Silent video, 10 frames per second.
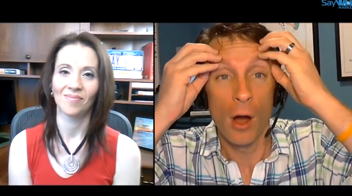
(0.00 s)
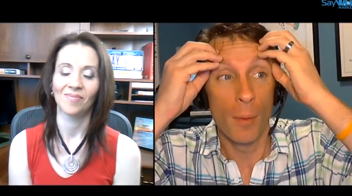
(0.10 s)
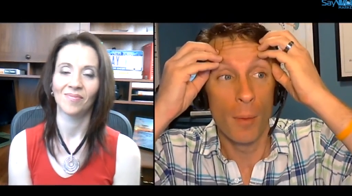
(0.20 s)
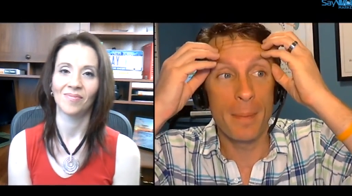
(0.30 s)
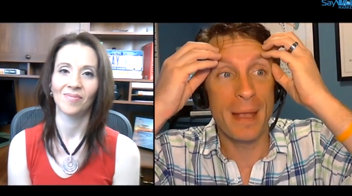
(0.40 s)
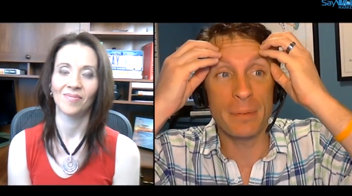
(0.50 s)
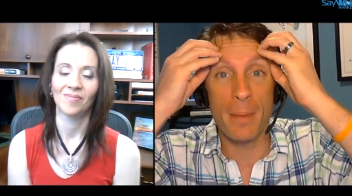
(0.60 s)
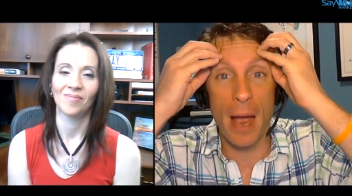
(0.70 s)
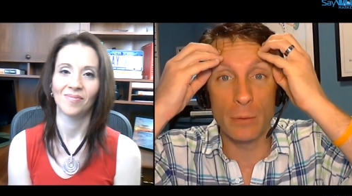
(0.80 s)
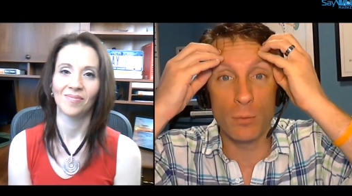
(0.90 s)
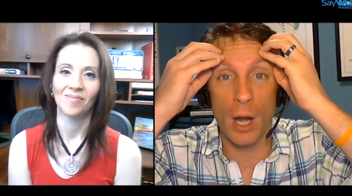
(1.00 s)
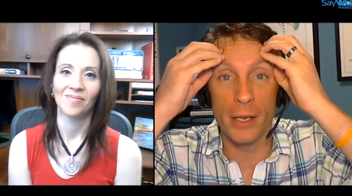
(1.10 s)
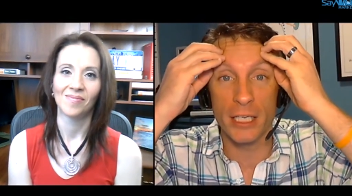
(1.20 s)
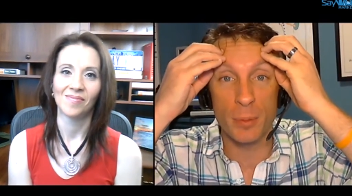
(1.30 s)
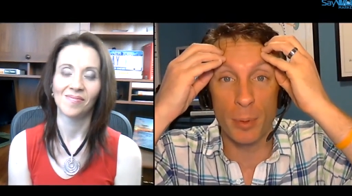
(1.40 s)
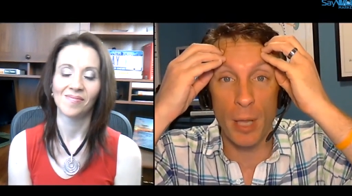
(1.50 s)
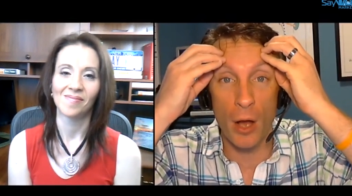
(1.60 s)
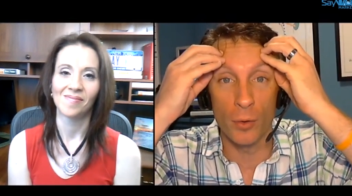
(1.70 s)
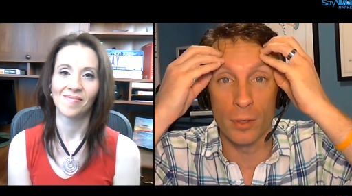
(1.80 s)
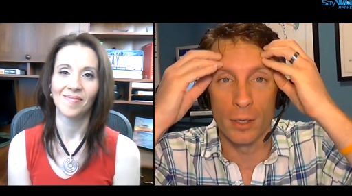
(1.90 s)
Speaker 1: It makes my mind want to
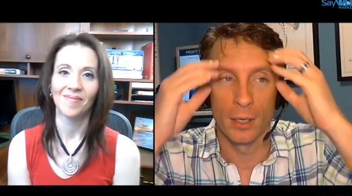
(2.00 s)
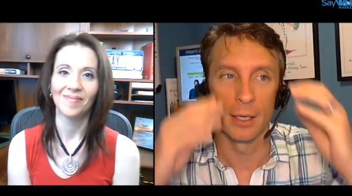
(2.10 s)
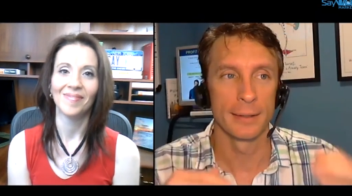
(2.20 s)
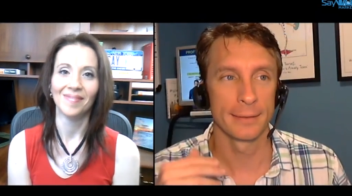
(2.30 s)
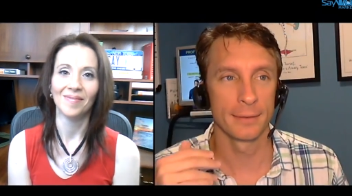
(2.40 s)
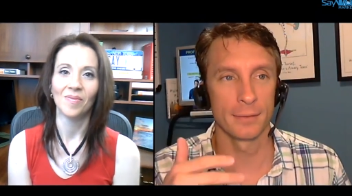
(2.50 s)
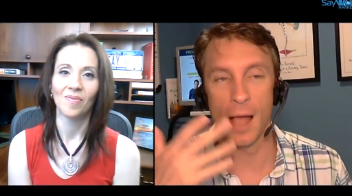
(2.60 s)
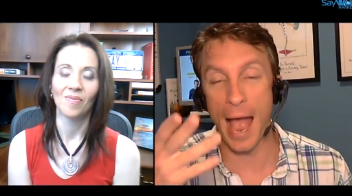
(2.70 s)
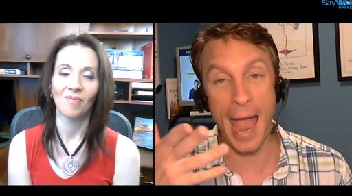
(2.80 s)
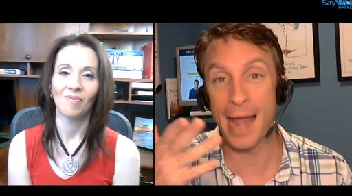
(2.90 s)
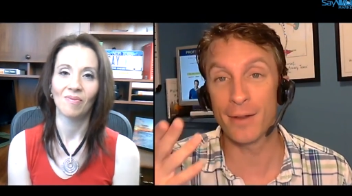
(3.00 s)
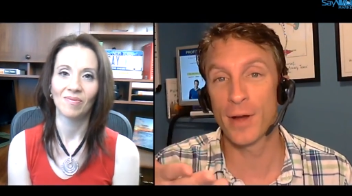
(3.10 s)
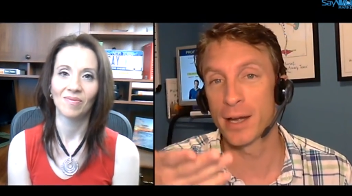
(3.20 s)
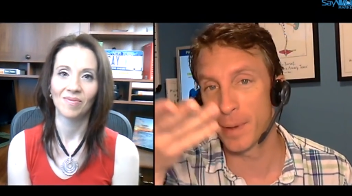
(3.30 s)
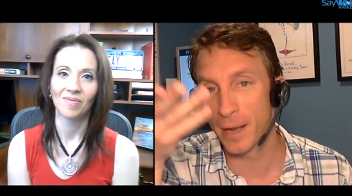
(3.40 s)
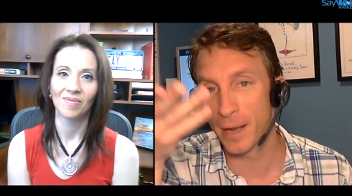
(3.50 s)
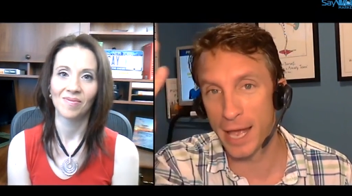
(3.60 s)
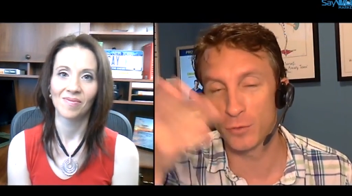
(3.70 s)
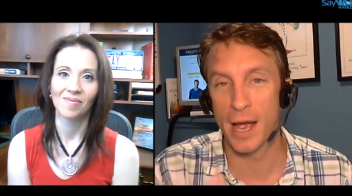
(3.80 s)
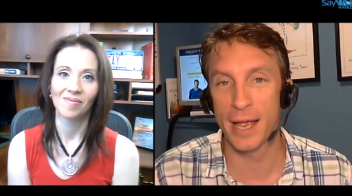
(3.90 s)
explode. I had to find a better way.
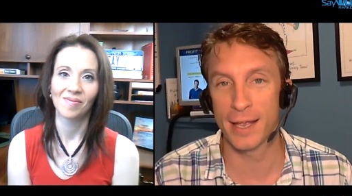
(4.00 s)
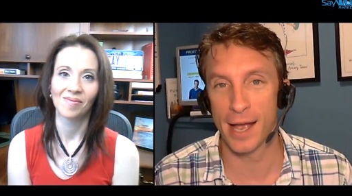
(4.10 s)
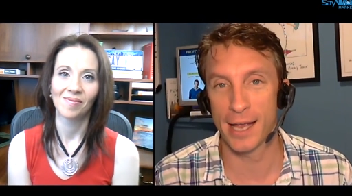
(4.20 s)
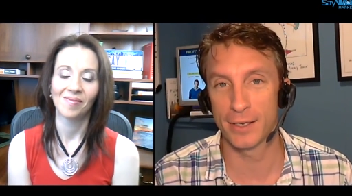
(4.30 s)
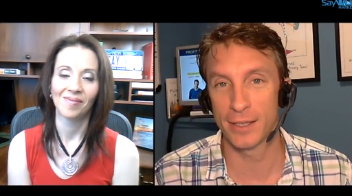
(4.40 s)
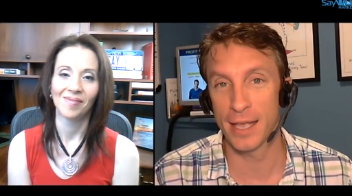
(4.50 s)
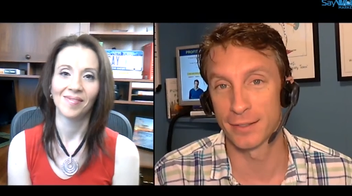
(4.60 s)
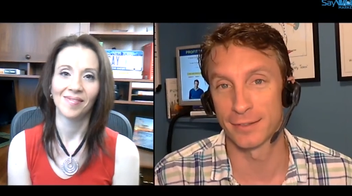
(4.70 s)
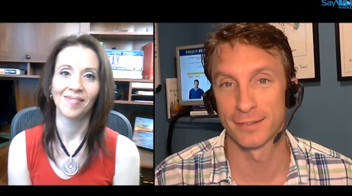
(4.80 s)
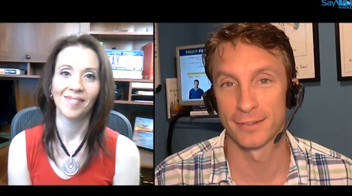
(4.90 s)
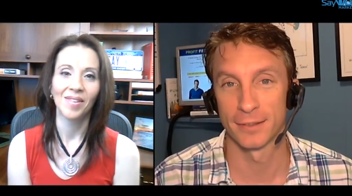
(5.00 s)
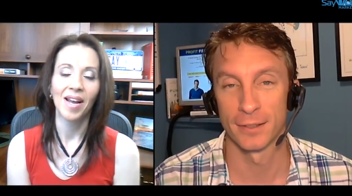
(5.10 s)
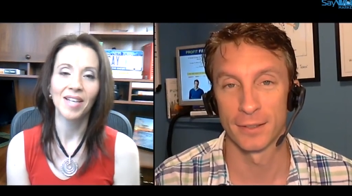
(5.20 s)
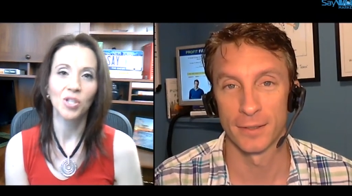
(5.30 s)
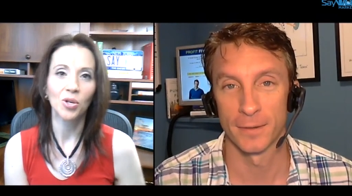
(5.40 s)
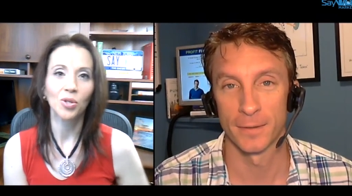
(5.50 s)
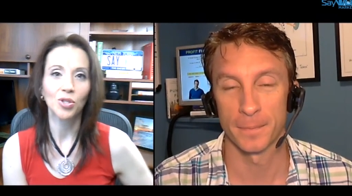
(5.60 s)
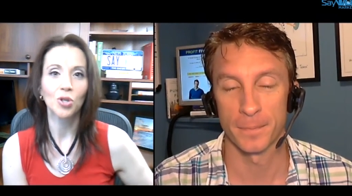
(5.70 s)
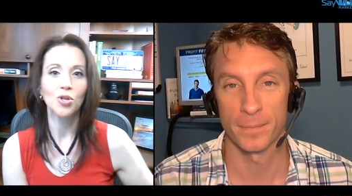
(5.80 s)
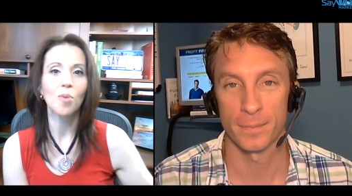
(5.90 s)
That's why I Okay, this. so
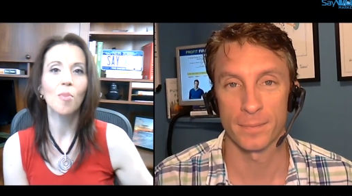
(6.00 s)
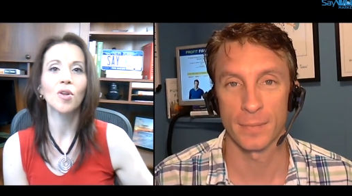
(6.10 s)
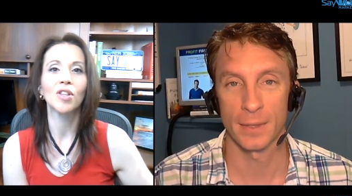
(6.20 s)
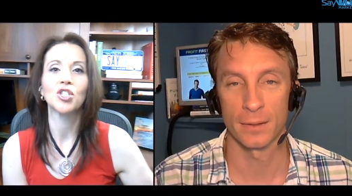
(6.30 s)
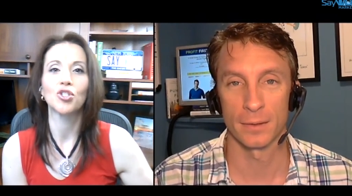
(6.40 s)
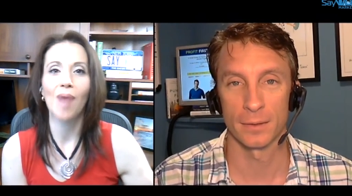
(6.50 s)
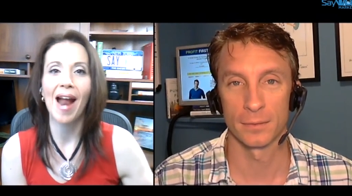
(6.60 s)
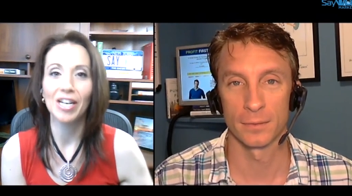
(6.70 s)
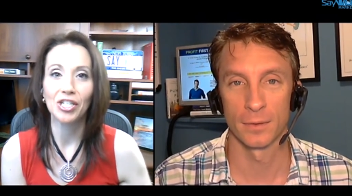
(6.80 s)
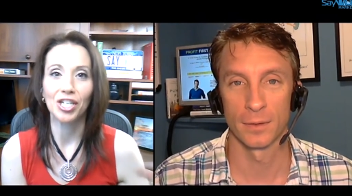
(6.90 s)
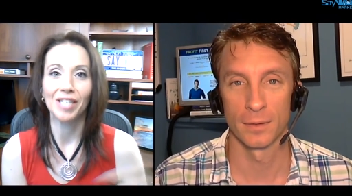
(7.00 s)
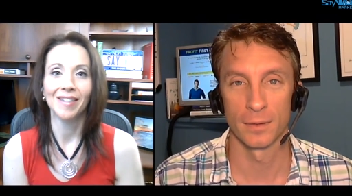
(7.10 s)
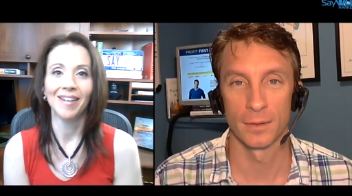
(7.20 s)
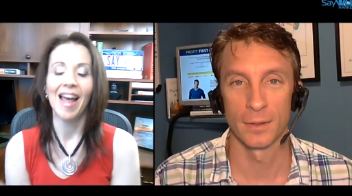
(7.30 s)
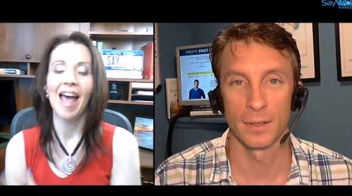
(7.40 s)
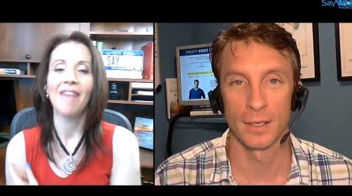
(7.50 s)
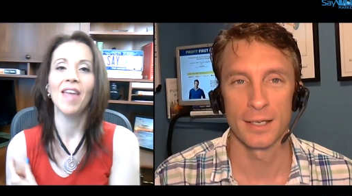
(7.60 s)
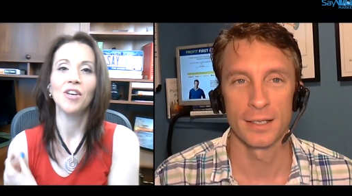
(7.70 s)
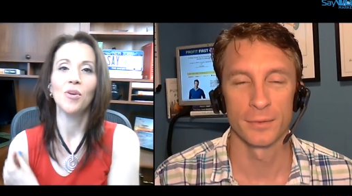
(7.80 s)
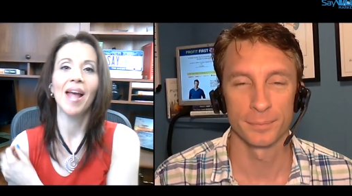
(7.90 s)
Speaker 2: so you're more the strategy, and
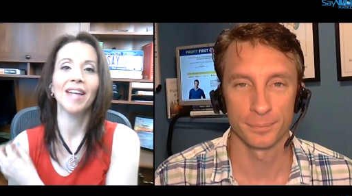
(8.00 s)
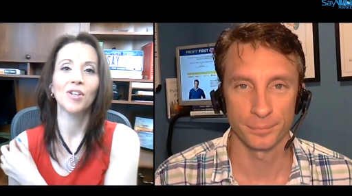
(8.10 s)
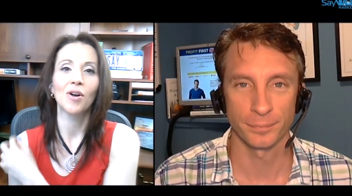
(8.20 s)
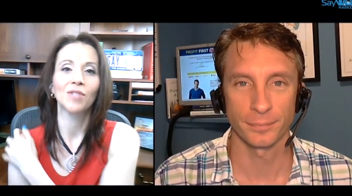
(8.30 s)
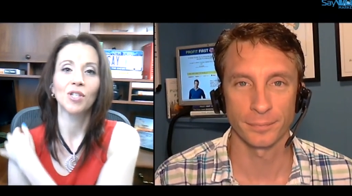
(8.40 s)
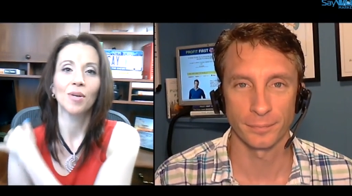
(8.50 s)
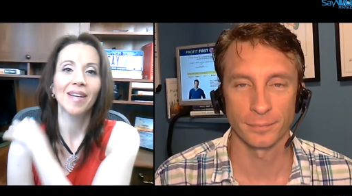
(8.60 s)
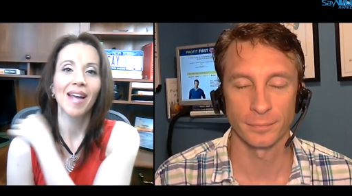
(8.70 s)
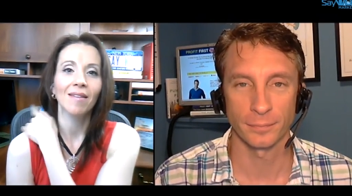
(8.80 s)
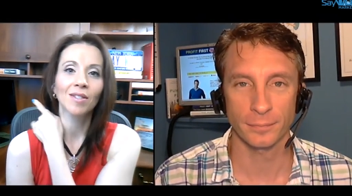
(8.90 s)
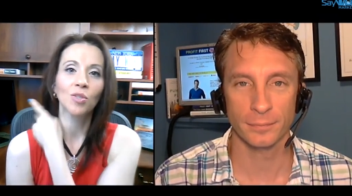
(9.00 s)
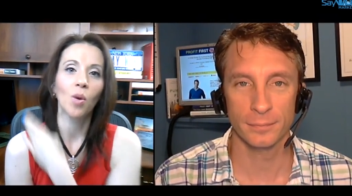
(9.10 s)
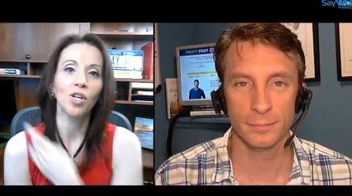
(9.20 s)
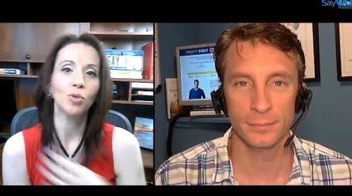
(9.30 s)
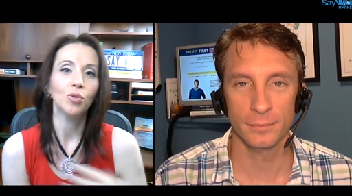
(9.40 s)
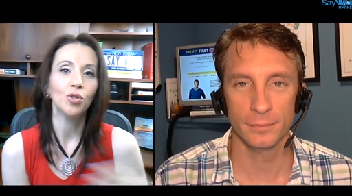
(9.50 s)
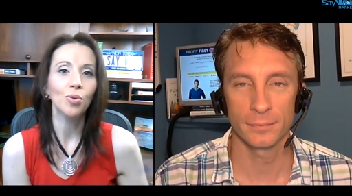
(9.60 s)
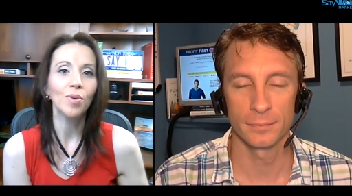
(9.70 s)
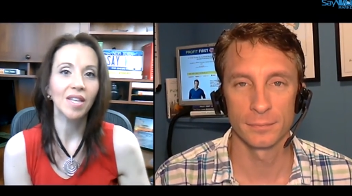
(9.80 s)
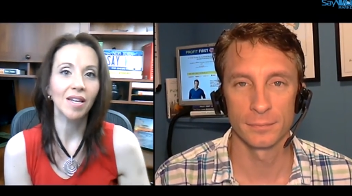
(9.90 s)
then you hand it off to your accountant when you do
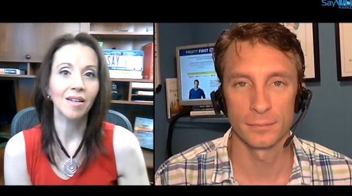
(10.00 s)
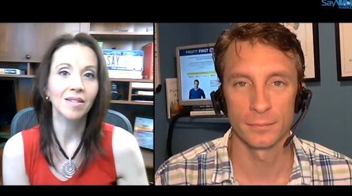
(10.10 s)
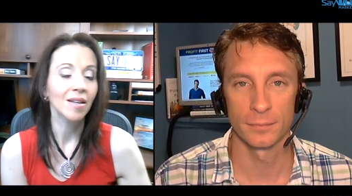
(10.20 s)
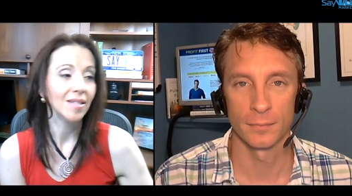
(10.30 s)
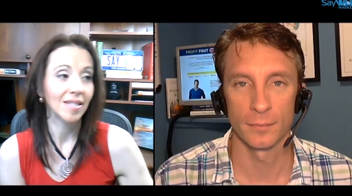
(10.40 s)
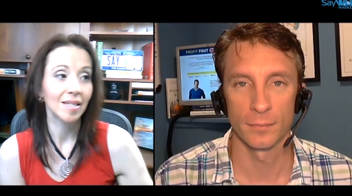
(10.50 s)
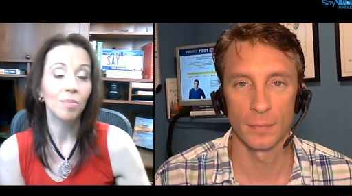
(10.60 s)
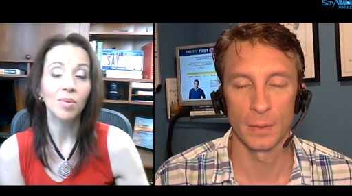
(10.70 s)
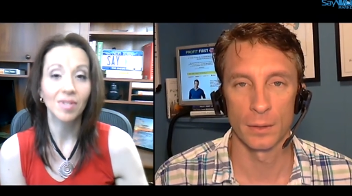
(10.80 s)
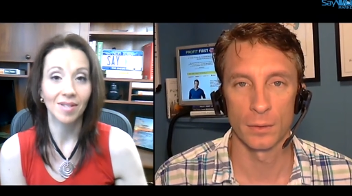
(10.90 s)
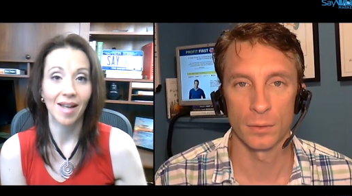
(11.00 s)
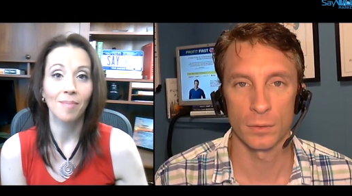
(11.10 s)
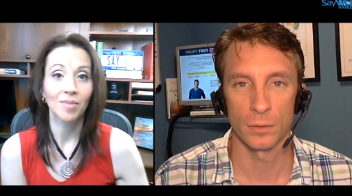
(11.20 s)
these simple steps